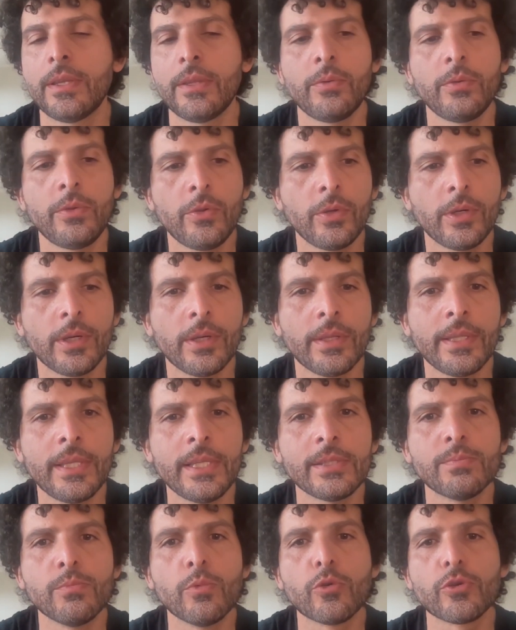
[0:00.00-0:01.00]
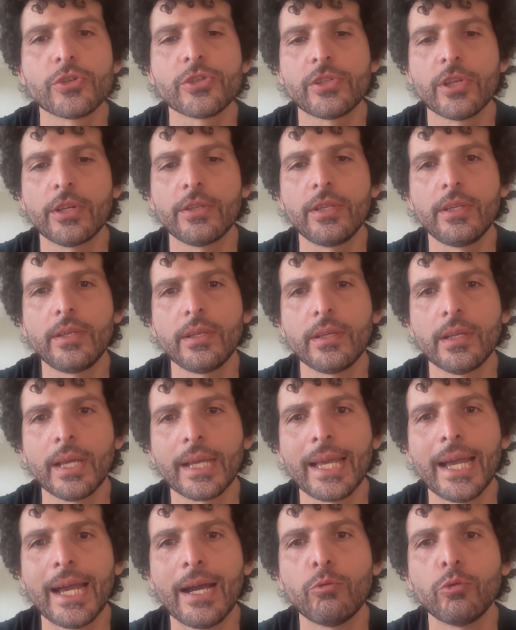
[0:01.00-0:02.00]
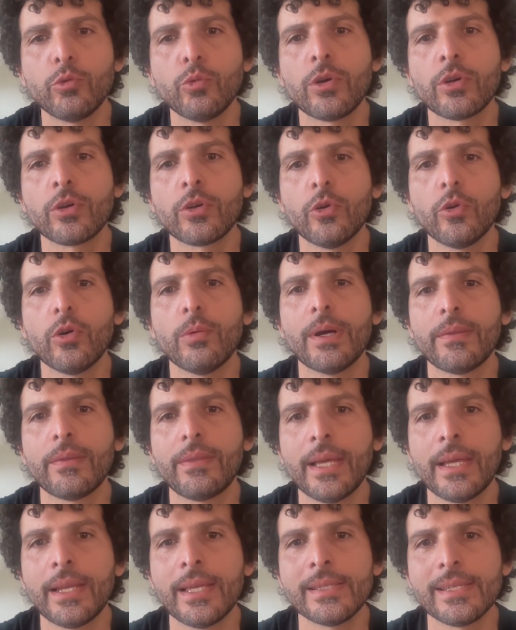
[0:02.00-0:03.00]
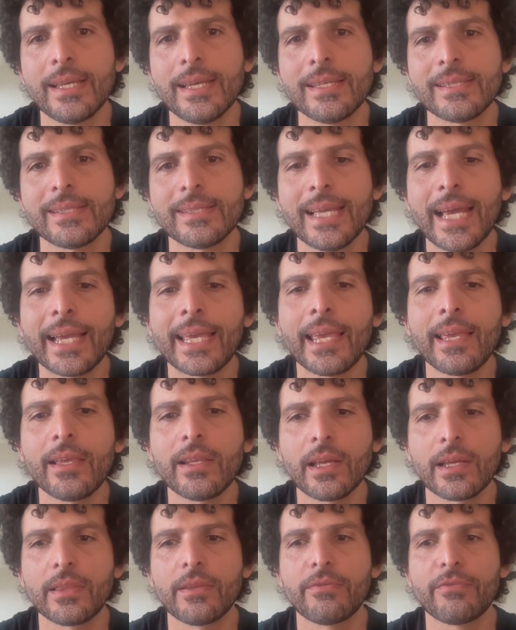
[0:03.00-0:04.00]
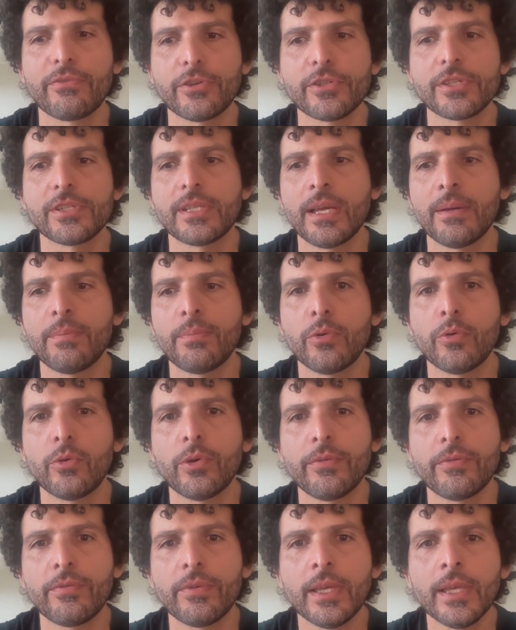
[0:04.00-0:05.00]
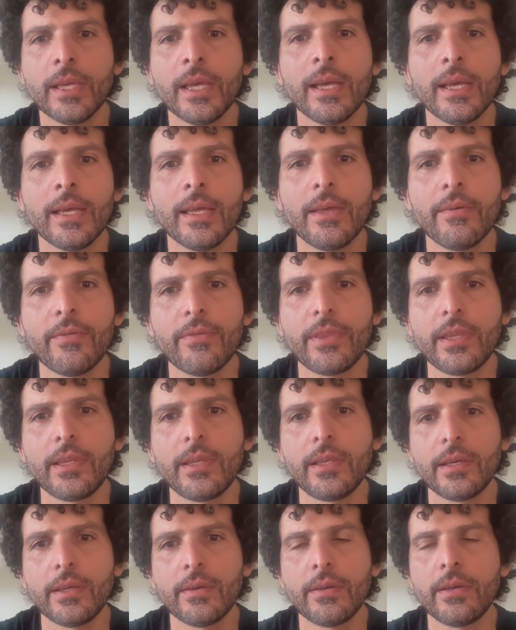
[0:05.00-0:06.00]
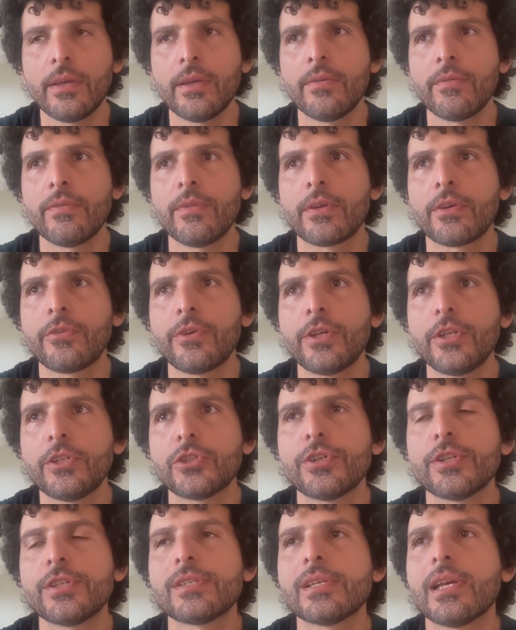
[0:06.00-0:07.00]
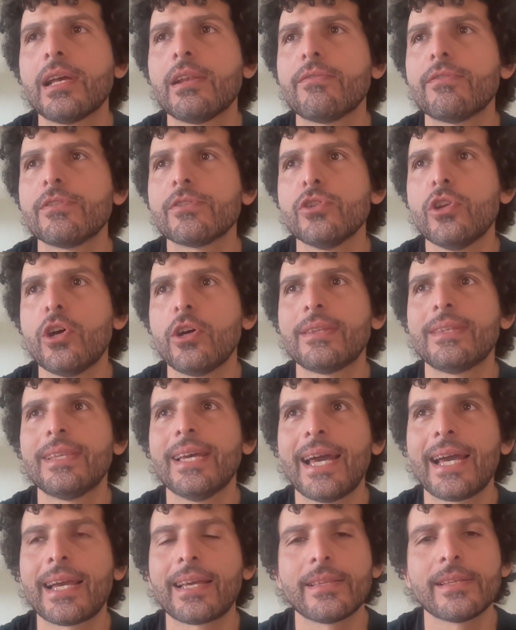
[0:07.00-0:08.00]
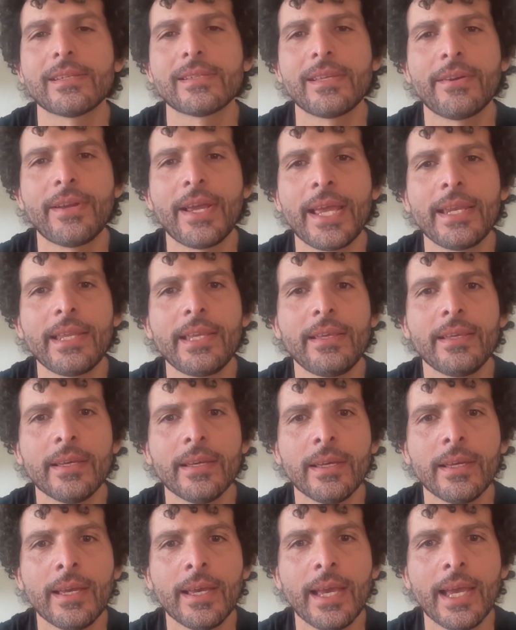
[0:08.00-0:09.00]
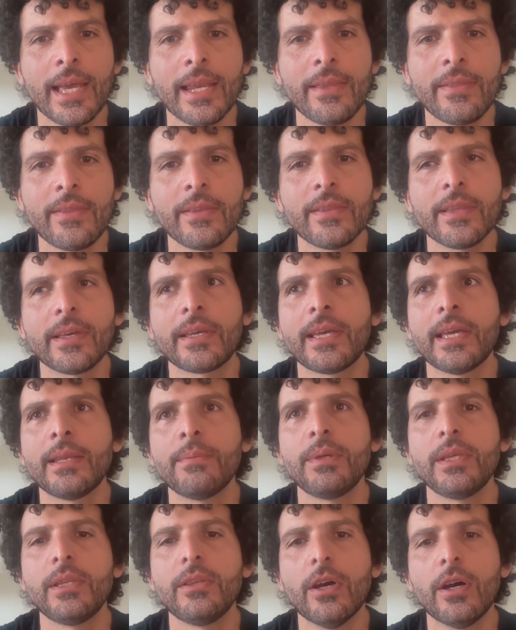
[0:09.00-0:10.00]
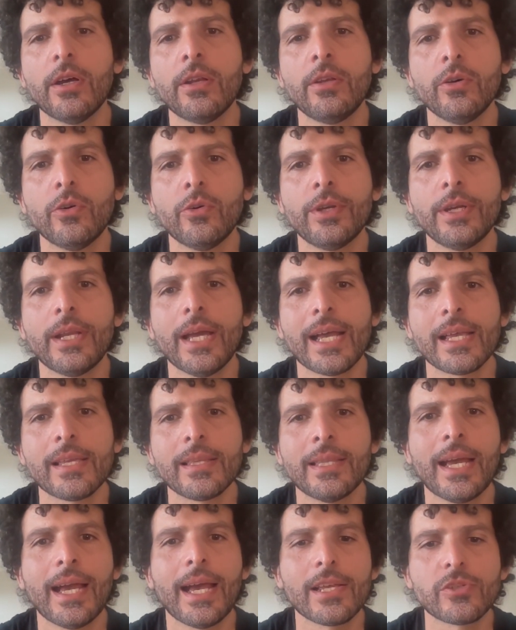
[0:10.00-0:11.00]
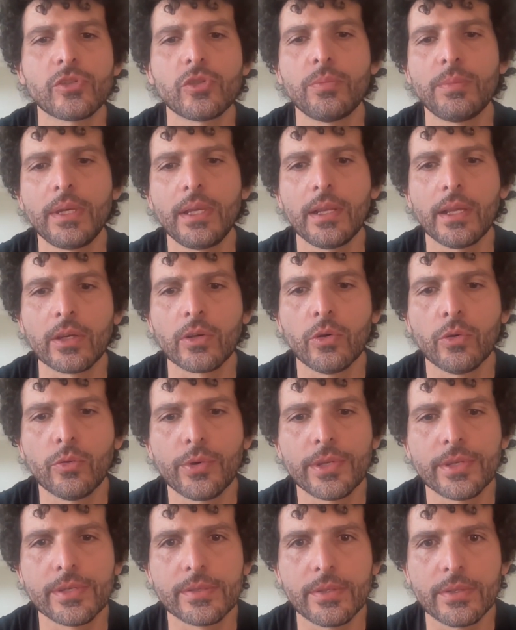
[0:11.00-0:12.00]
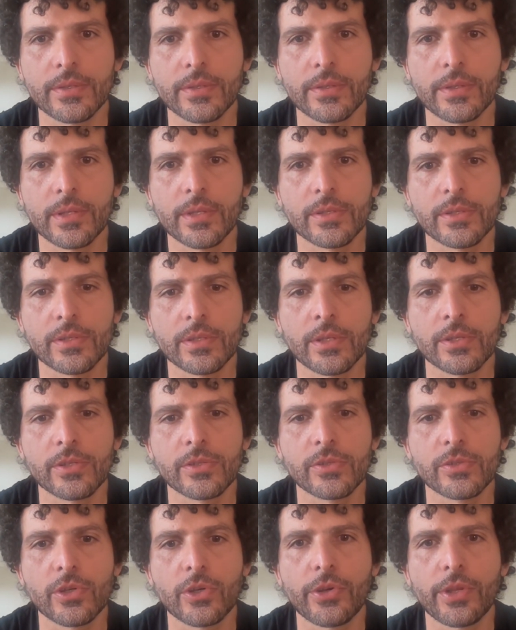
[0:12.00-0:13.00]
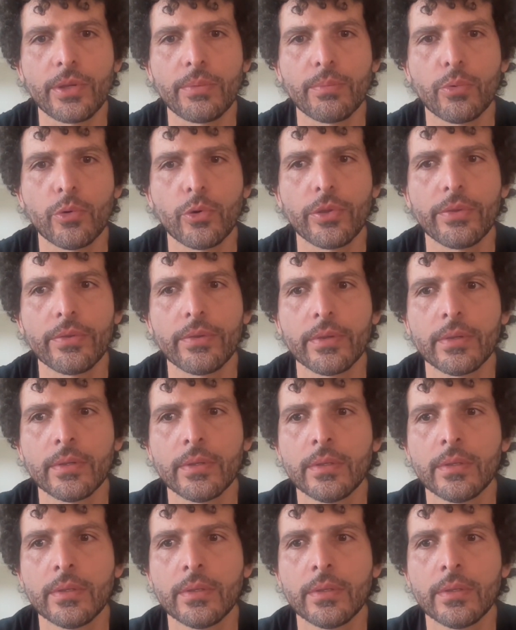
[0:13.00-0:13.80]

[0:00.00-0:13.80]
it needs more study. How would one go about that? Is tagging the first step, or if the creature itself is not tagged, is there anything that can be done, or that has to be always the starting point?